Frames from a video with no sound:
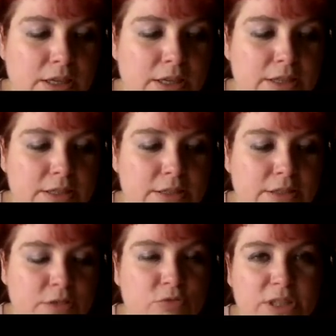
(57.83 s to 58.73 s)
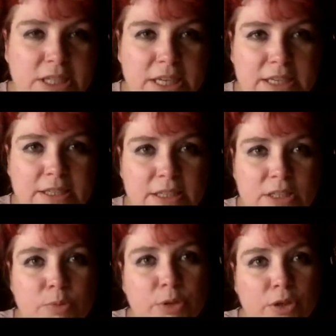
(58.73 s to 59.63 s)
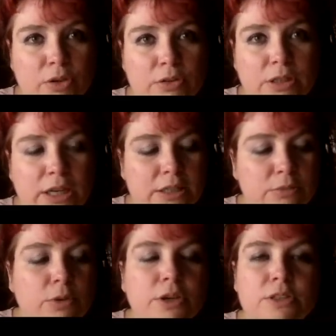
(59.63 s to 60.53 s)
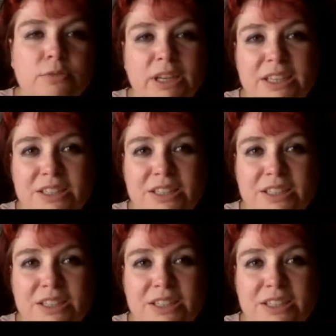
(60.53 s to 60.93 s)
It's really easy to put on and it works well